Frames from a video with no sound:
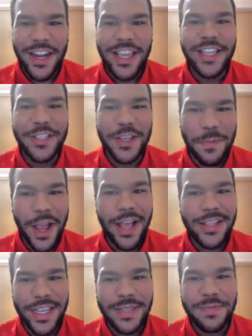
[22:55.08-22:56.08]
Easier
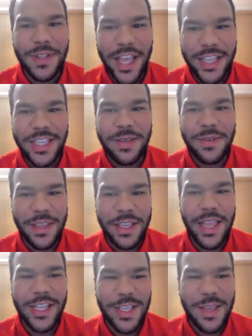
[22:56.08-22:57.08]
process, but less
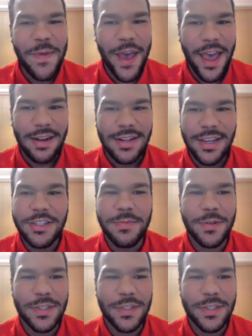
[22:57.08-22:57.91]
impact. 100%.